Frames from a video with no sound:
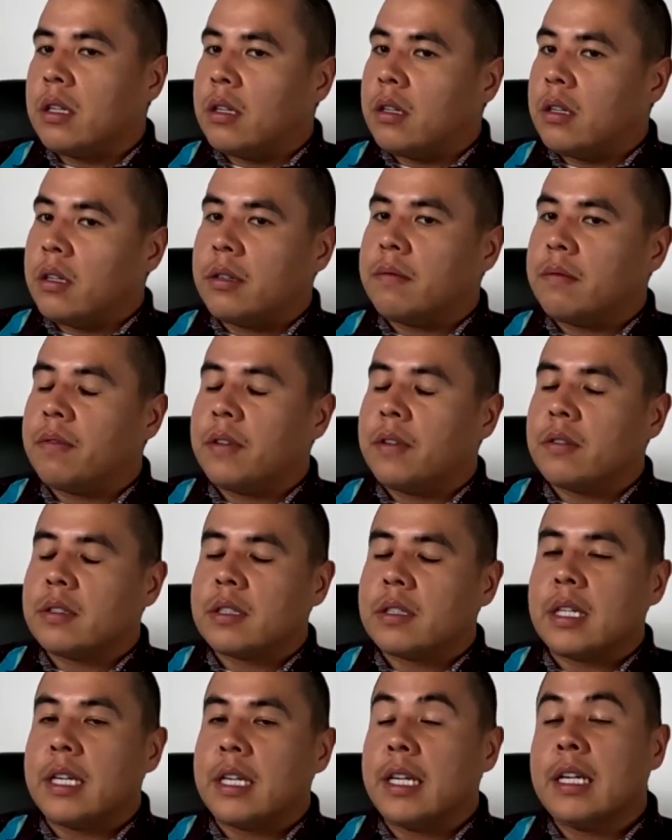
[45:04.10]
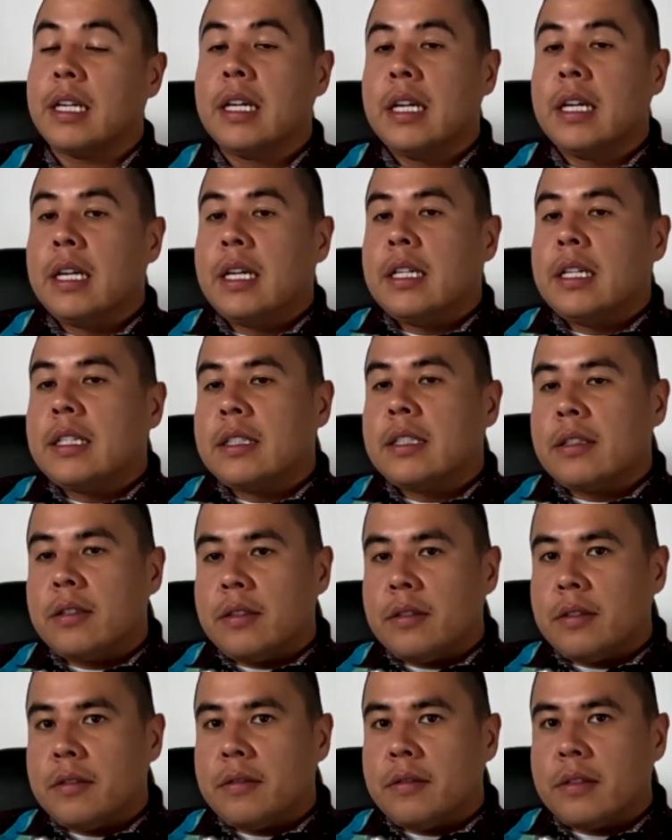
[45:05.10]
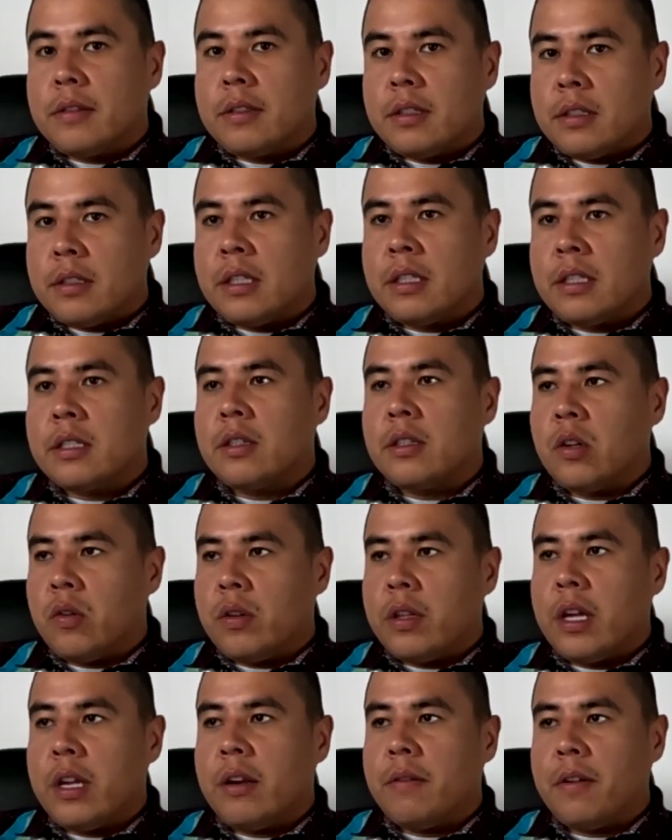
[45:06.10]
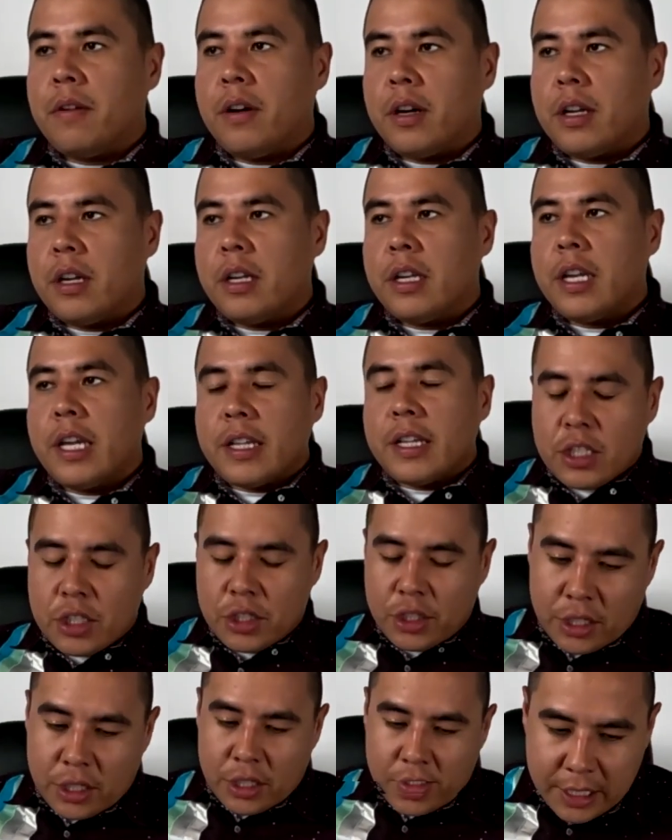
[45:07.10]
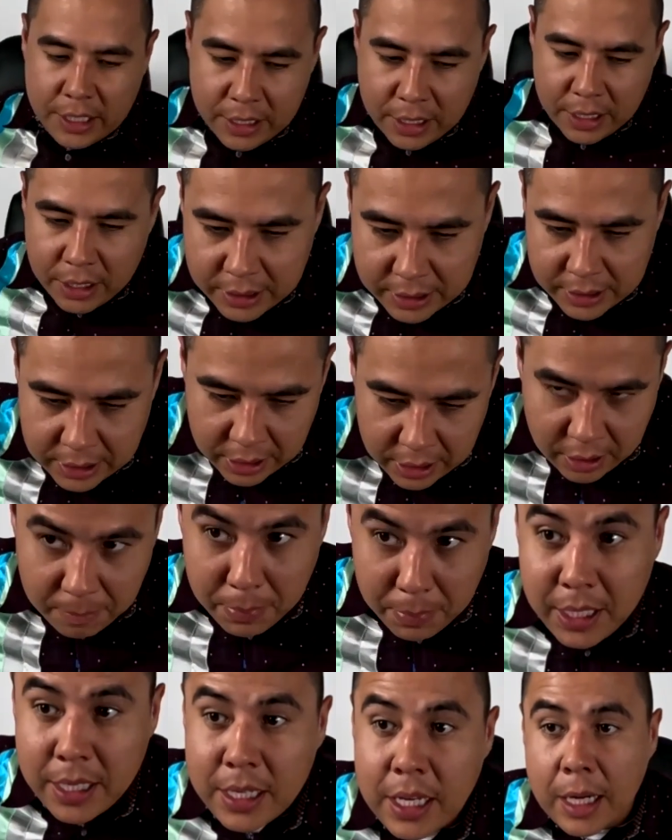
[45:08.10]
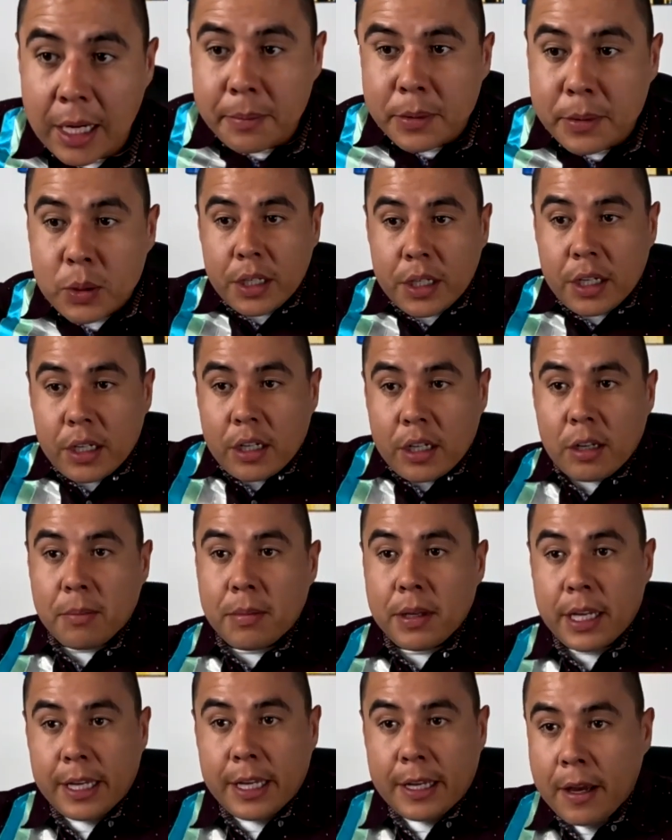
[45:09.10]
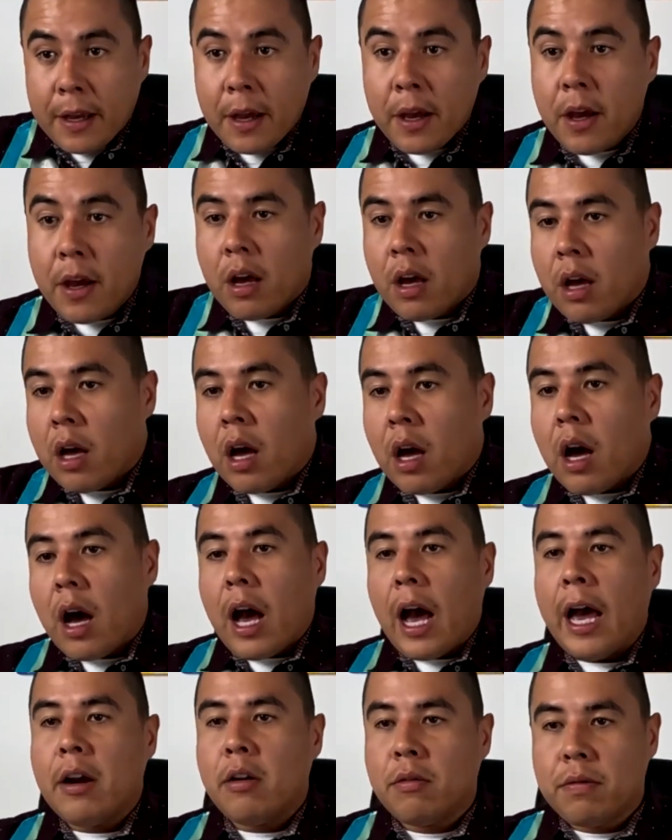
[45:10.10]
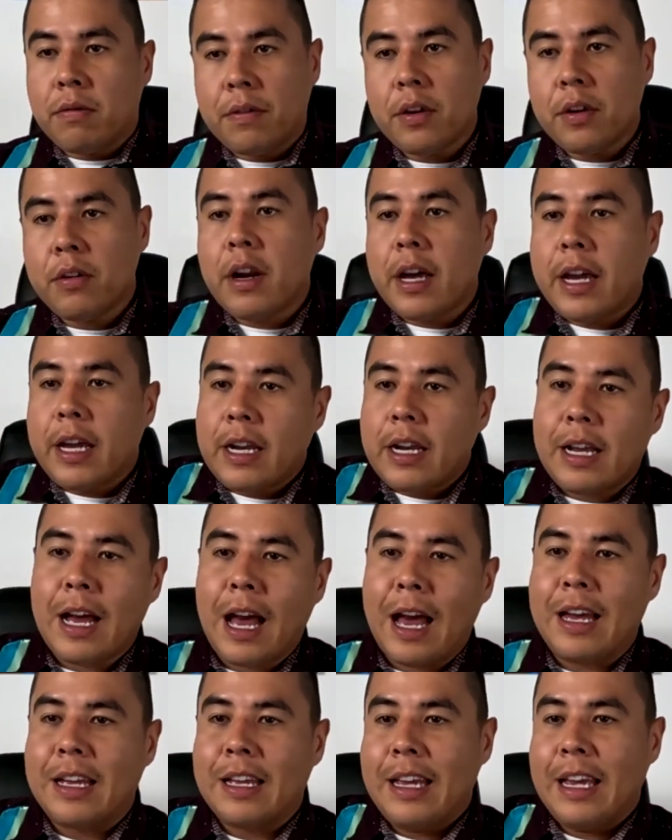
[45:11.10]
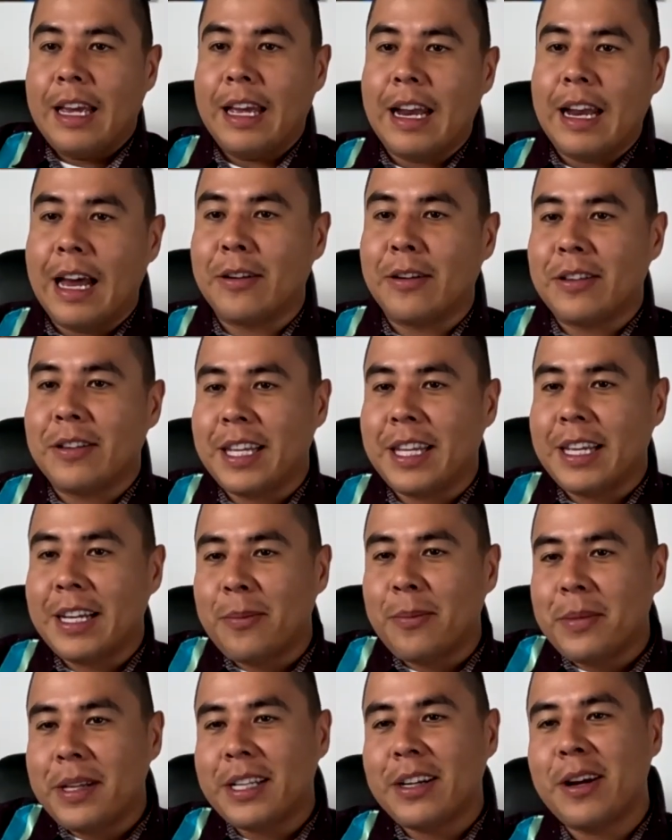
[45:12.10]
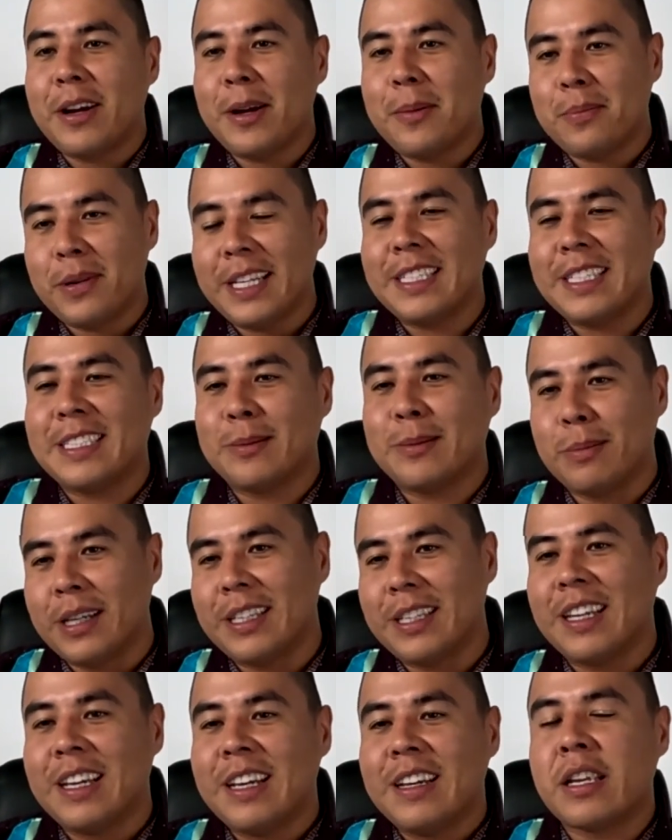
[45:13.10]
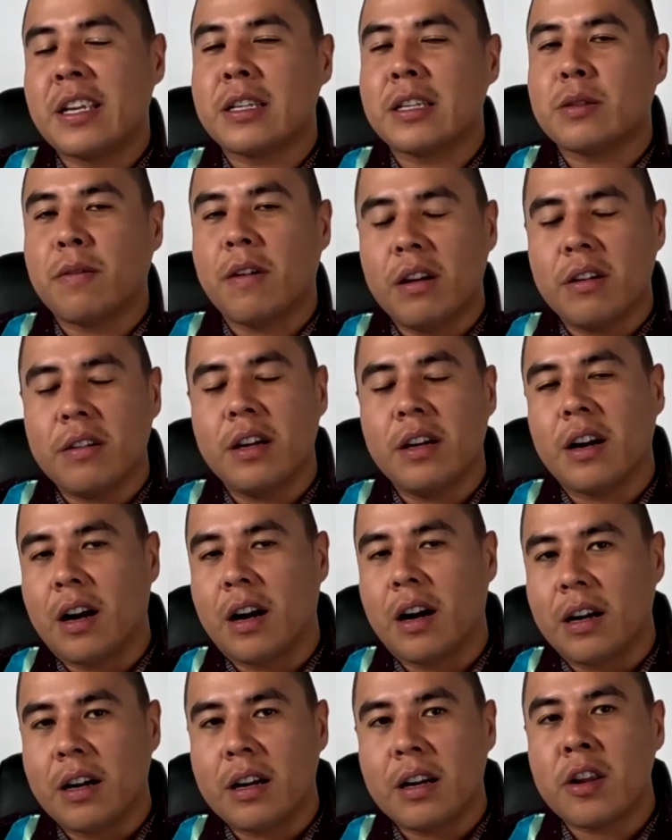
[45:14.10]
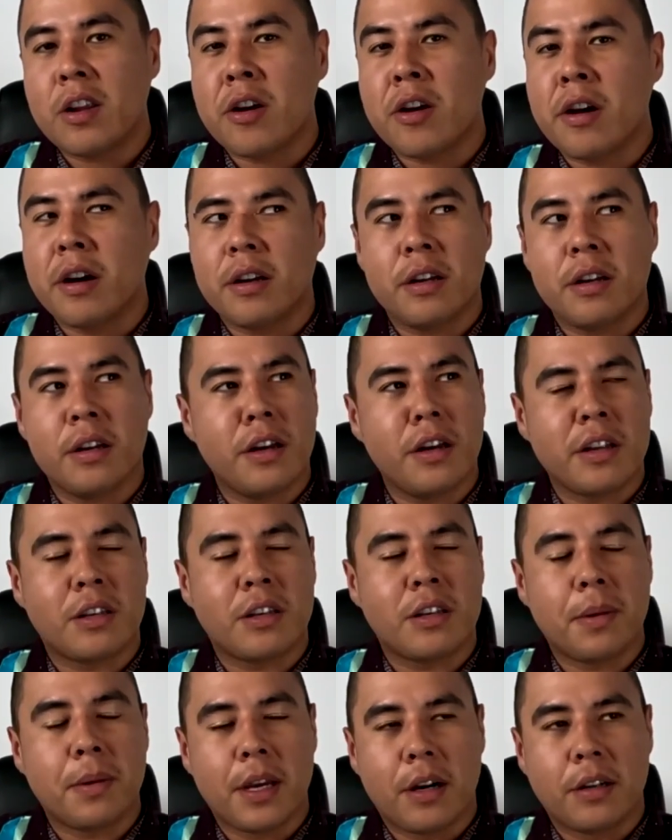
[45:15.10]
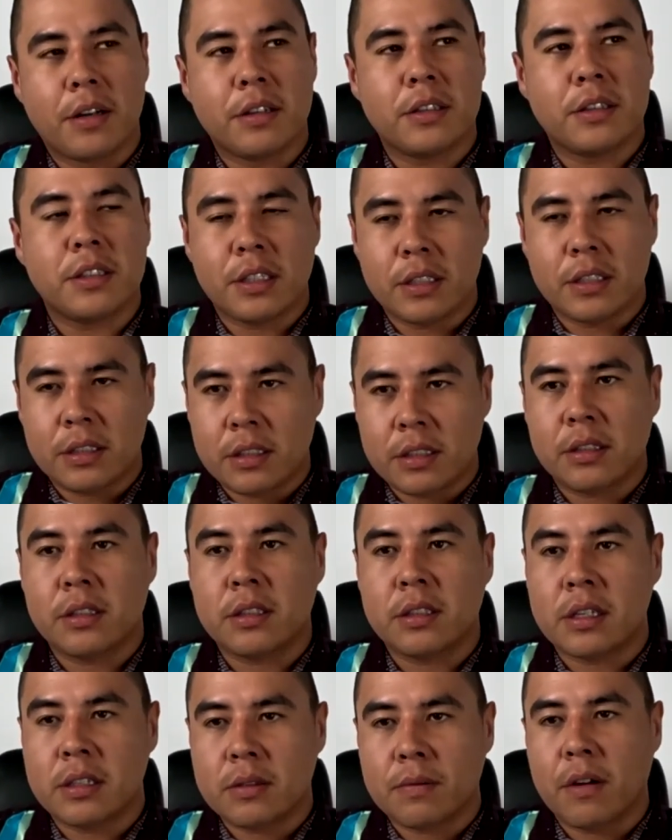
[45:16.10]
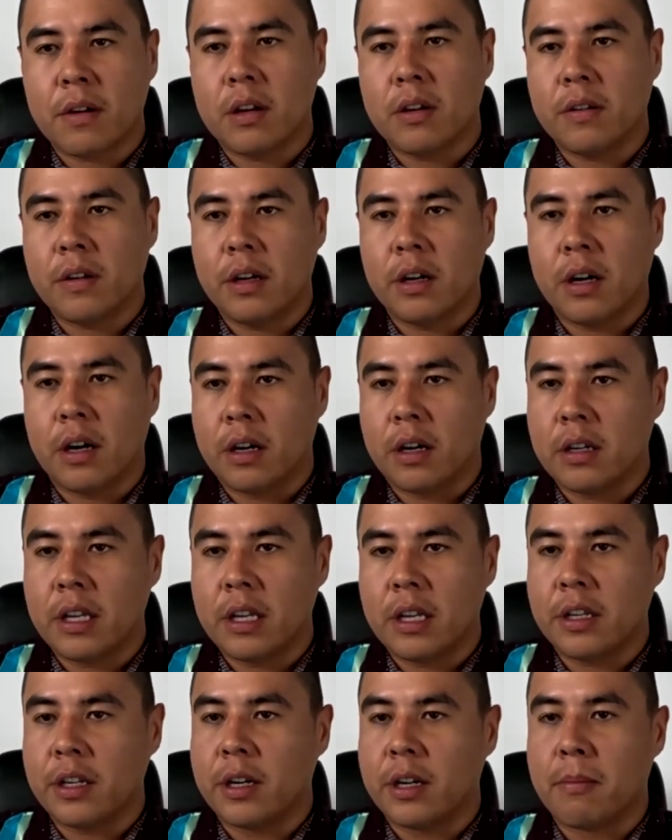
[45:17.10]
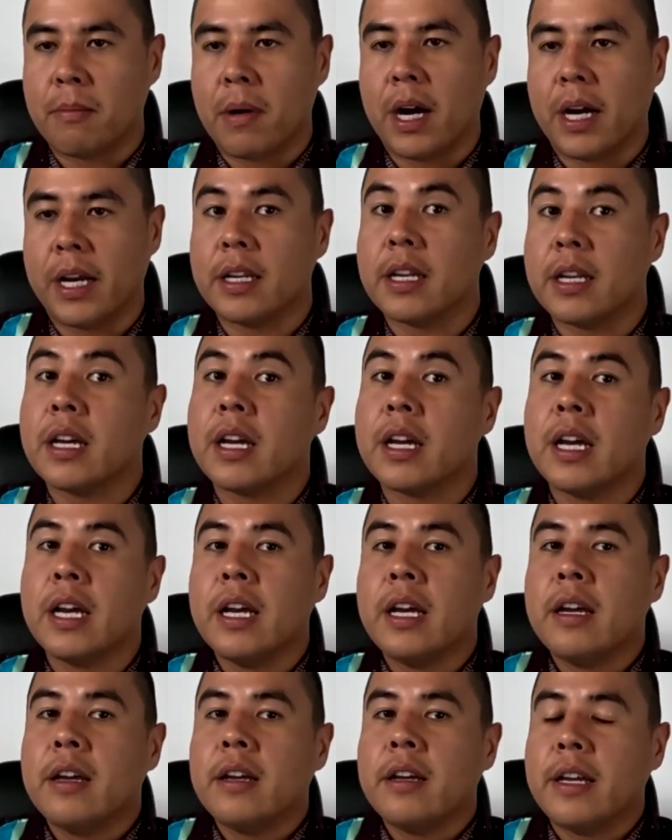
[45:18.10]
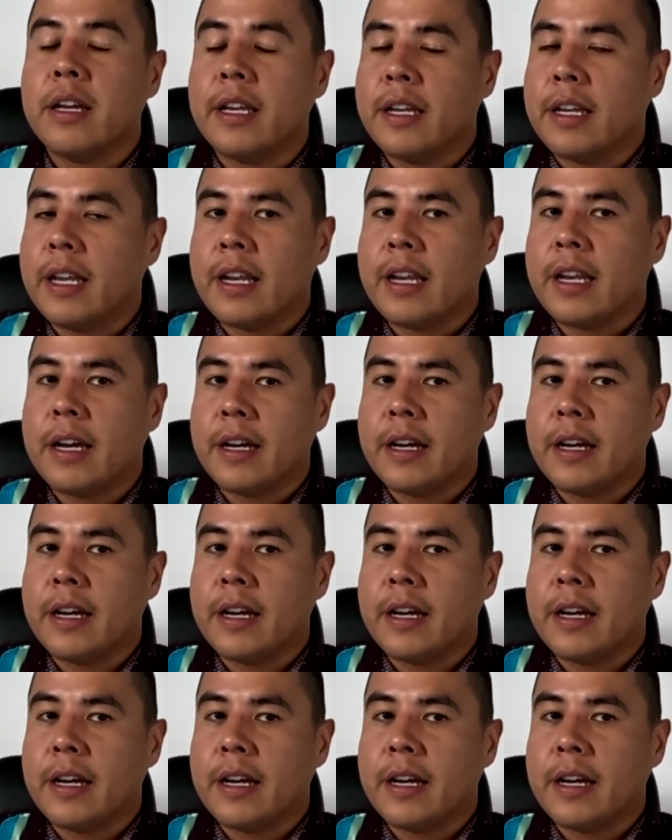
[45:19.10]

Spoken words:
good feels like. So just know that if you're gonna take this journey, there is gonna be times where you're gonna be like, I don't feel right, and I don't think I'm at the right place. But just follow your heart. To be honest, just follow your heart and your mind, and then